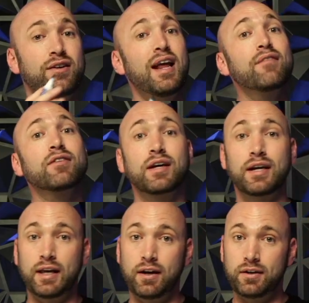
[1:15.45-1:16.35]
you're never going
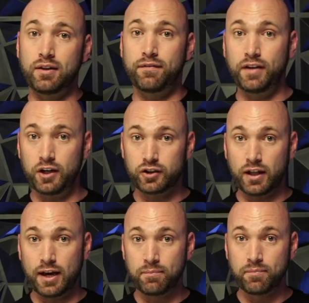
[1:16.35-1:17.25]
to get it to the finish
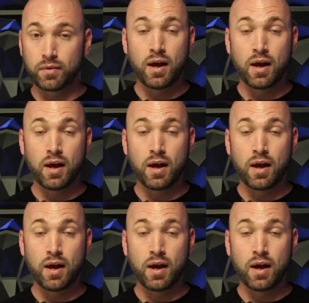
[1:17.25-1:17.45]
line.